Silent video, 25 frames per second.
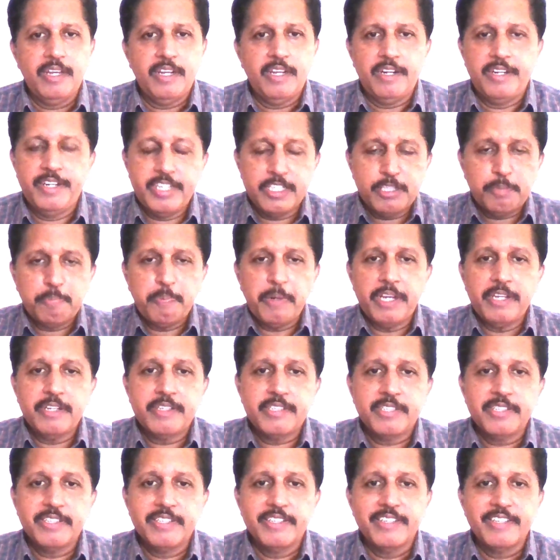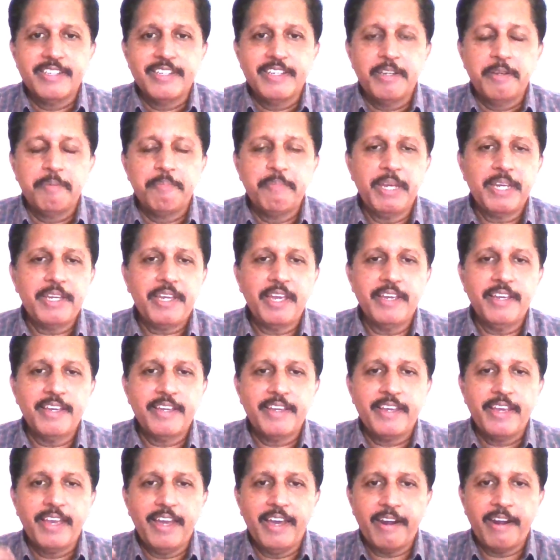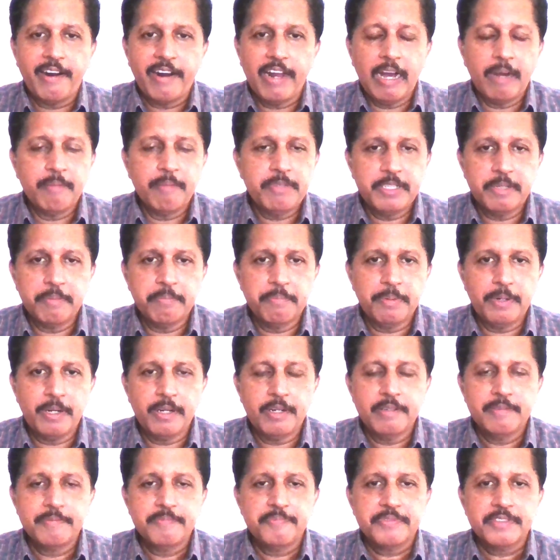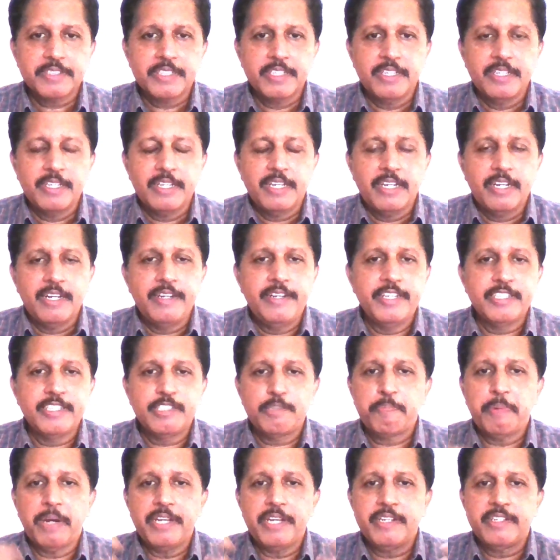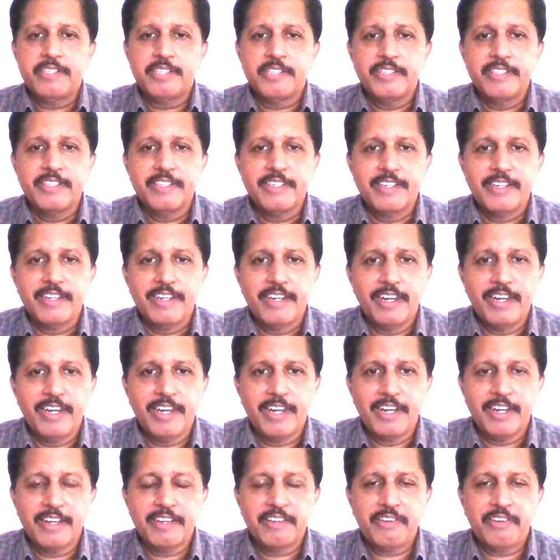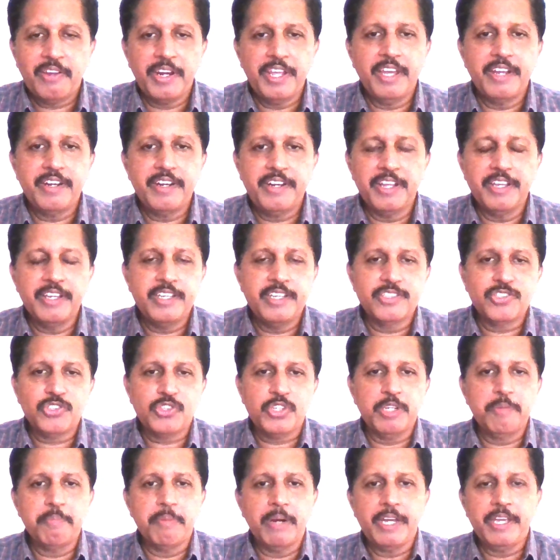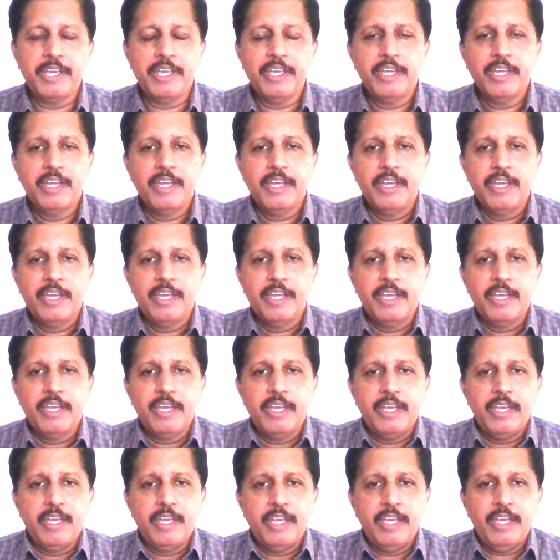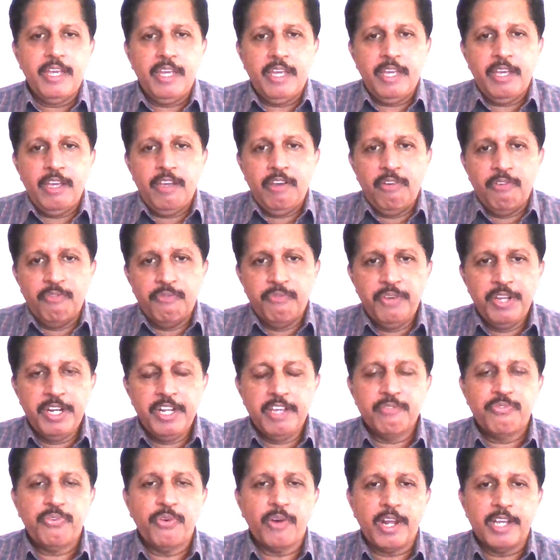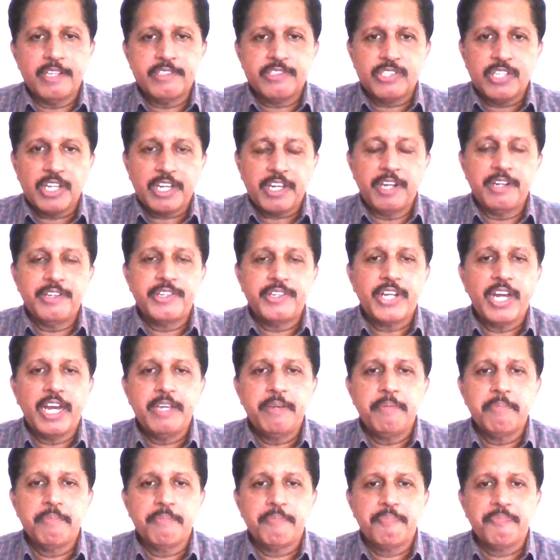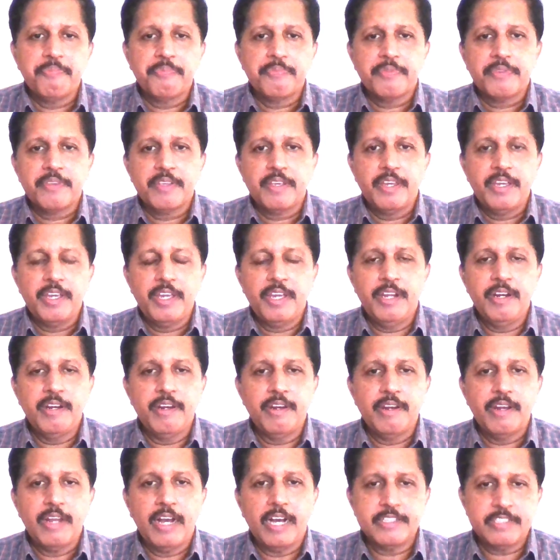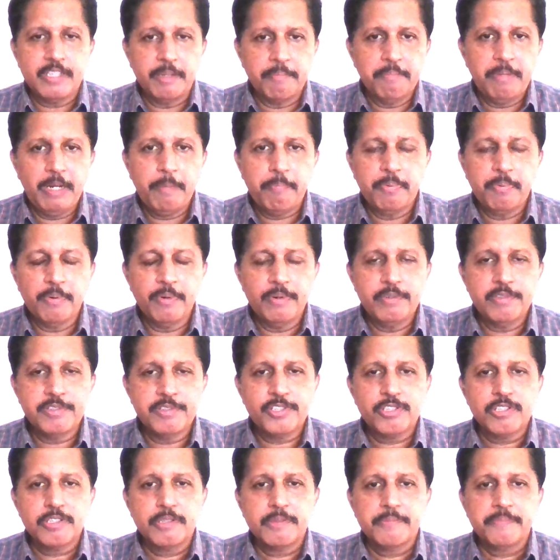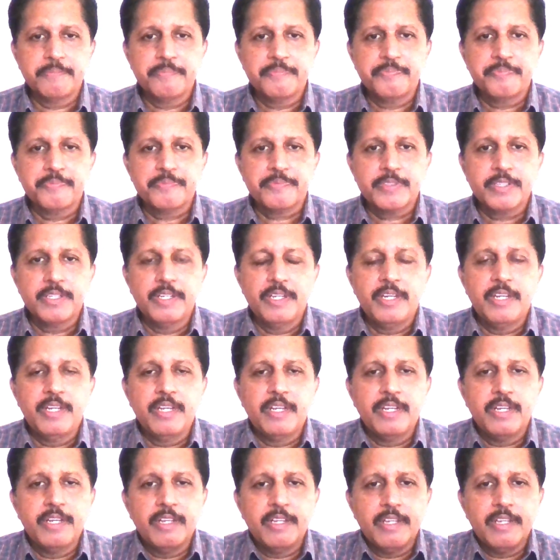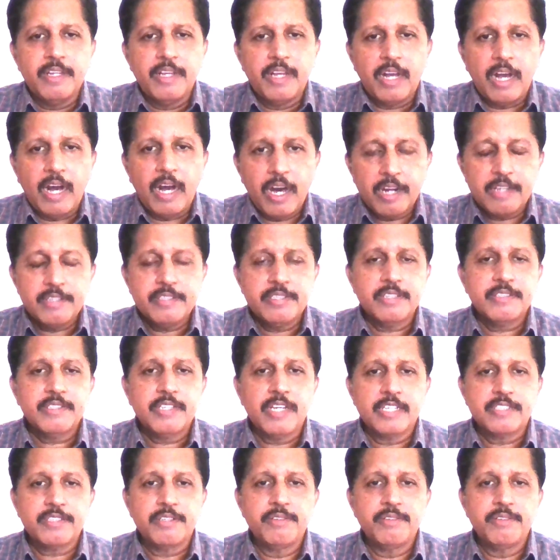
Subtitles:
Despite making a Ram temple, despite creating history by winning for a second time in assembly polls, RSS has